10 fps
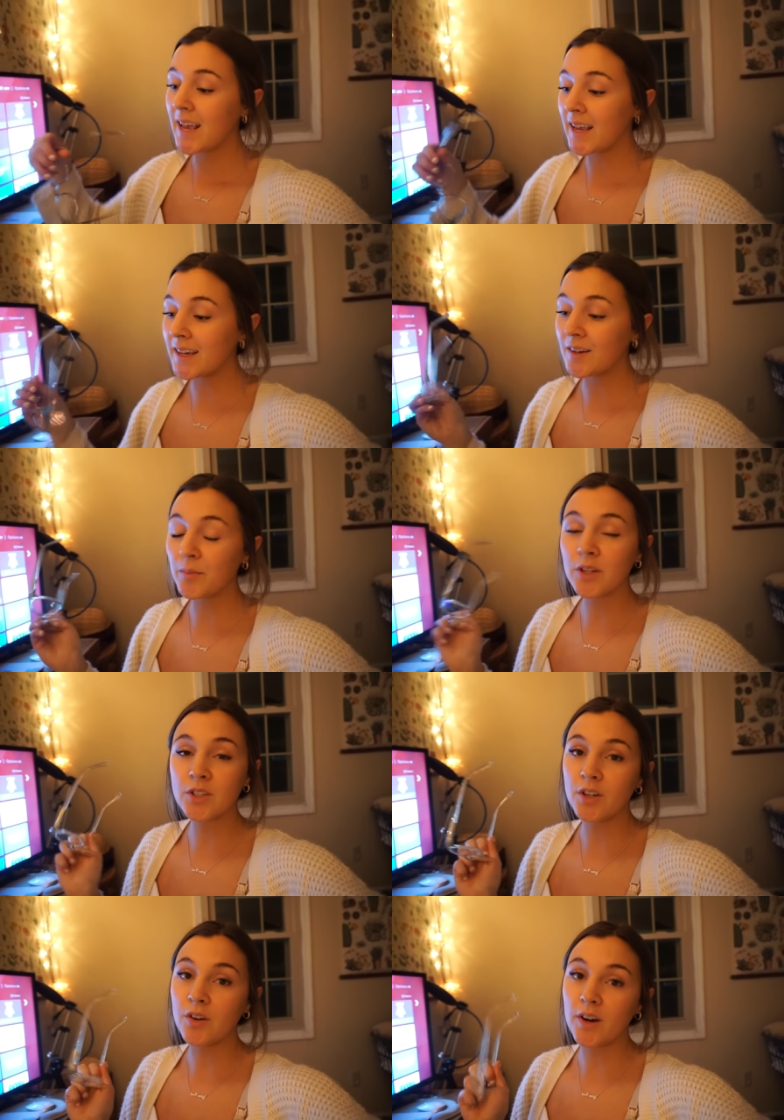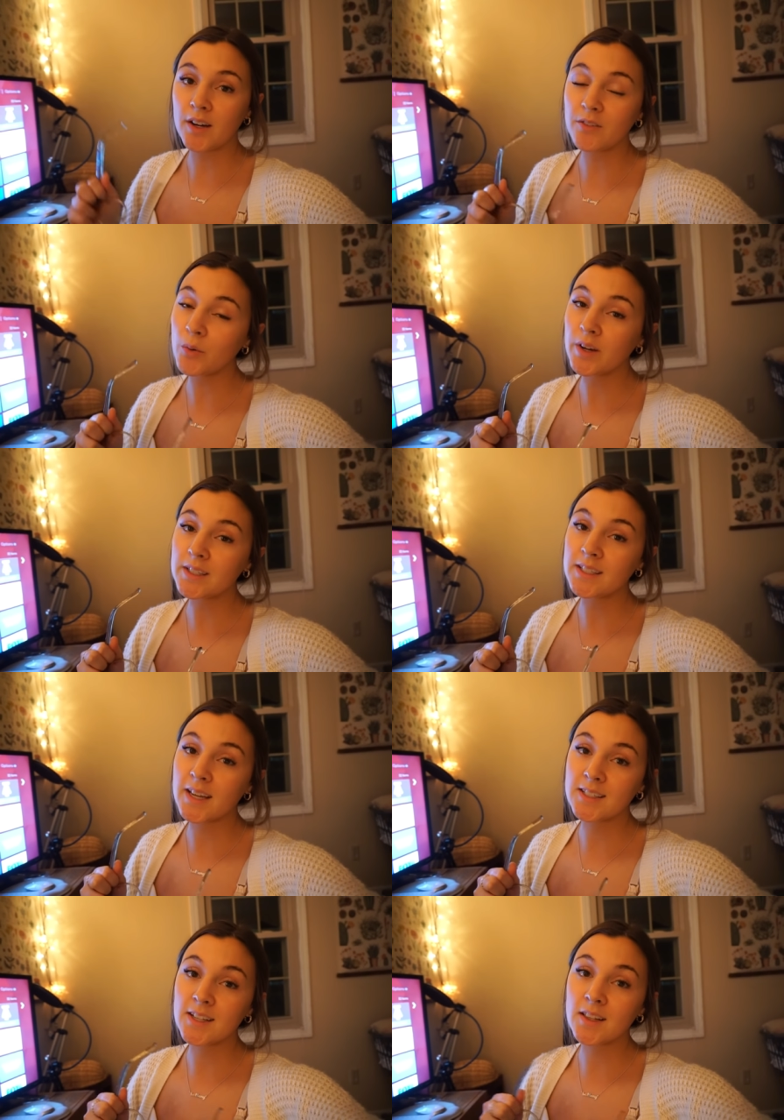And make sure you go out of your way
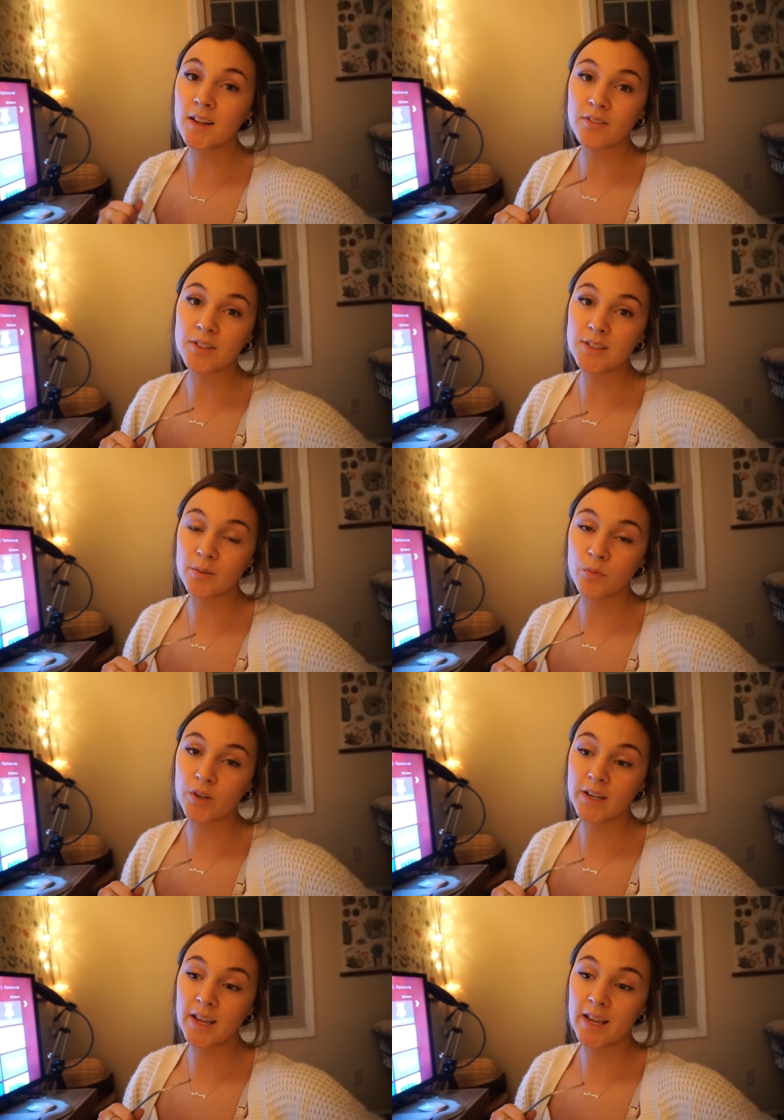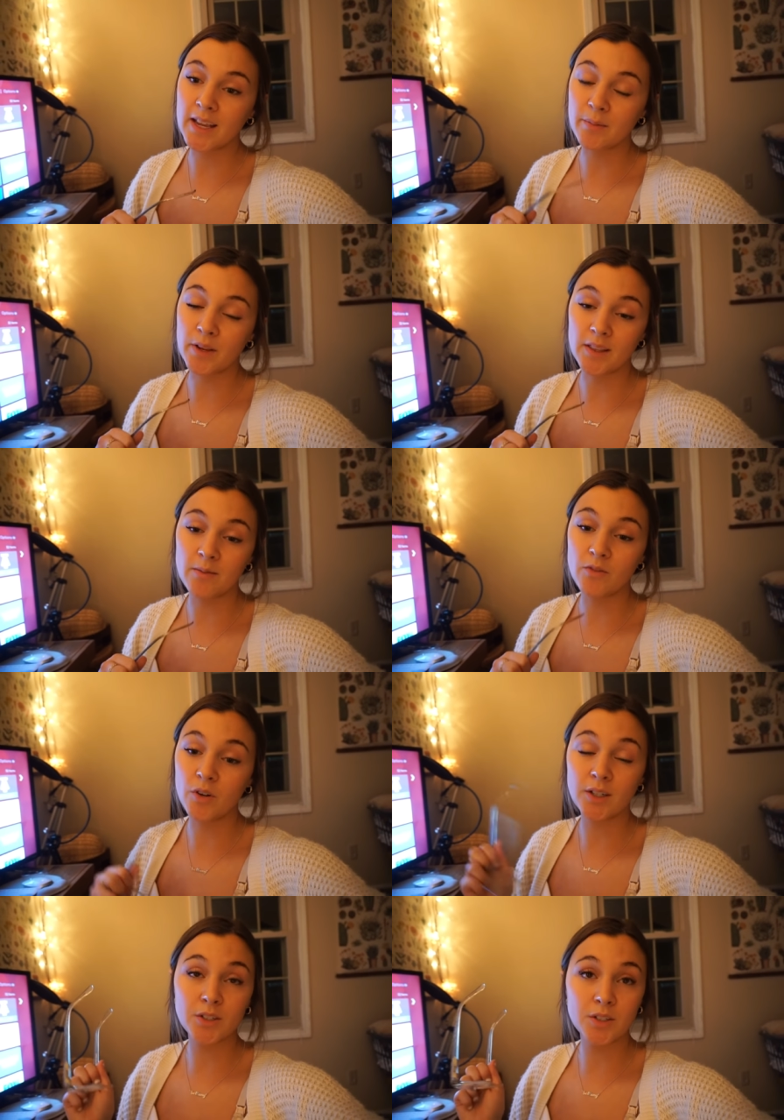today to love on someone and make them
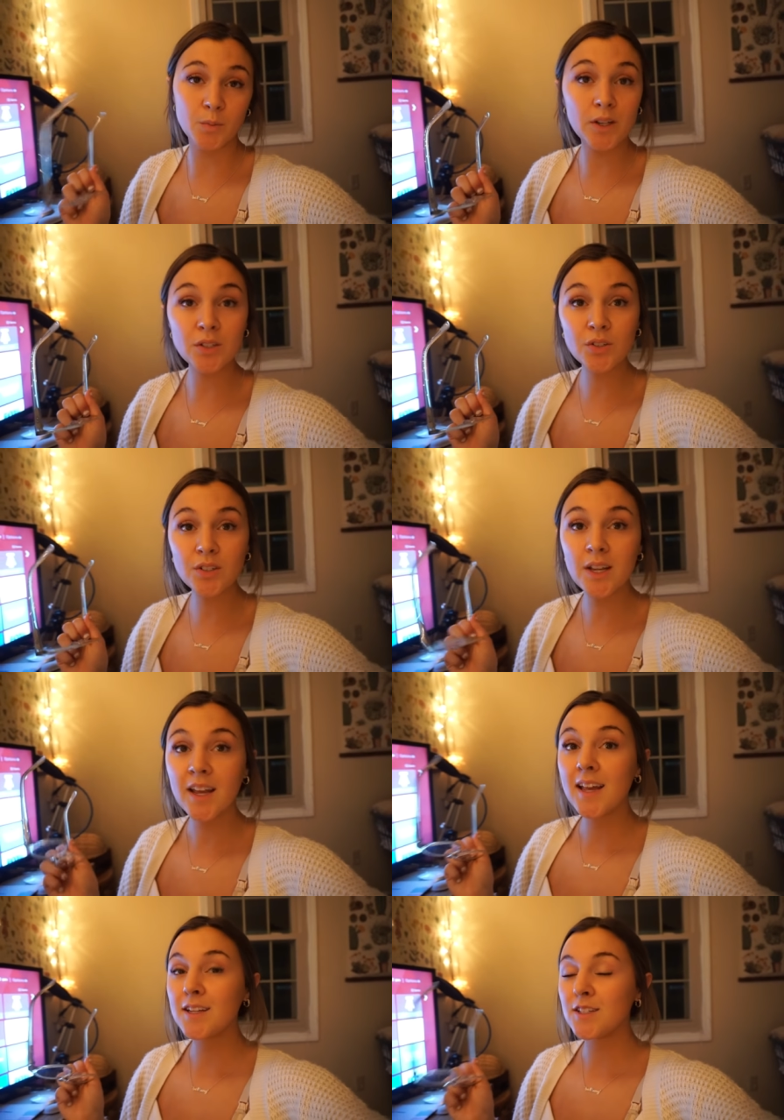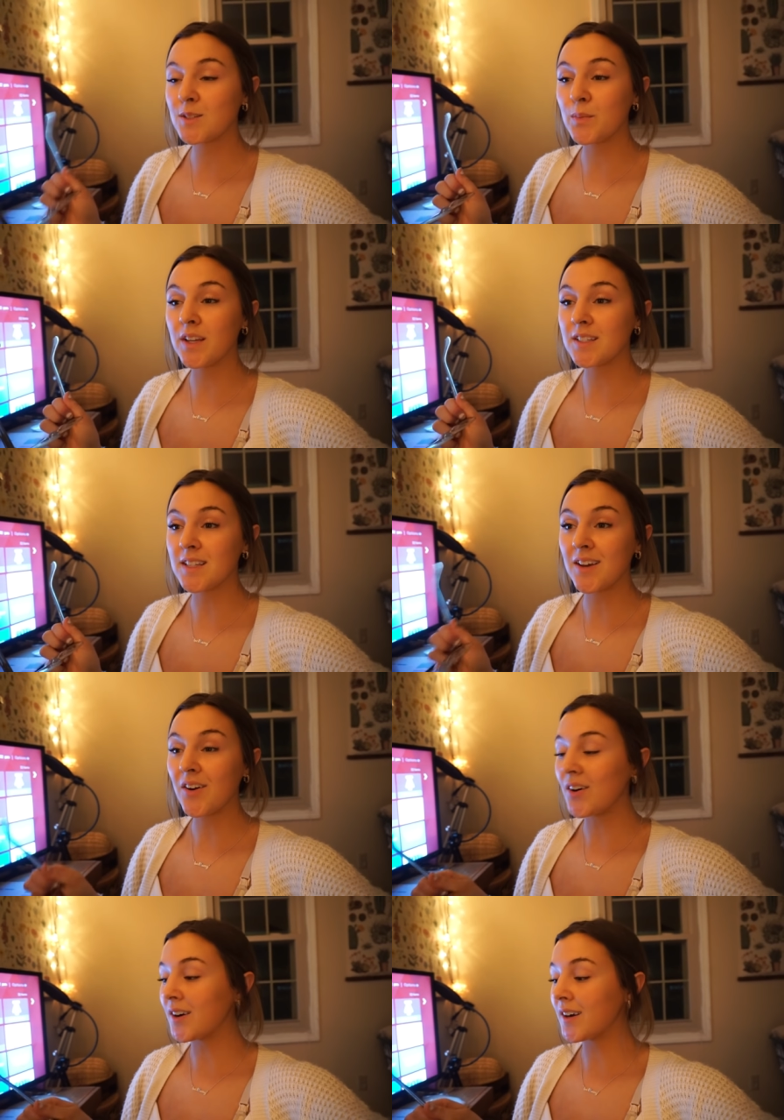feel extra special just because they
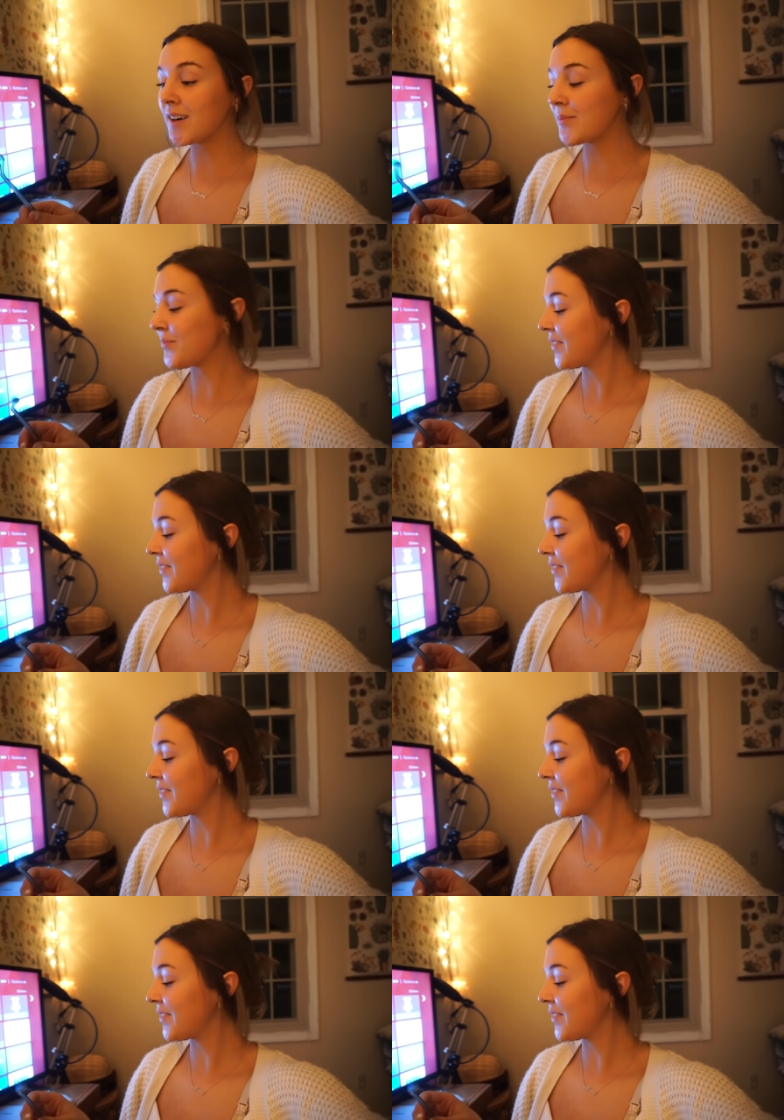are.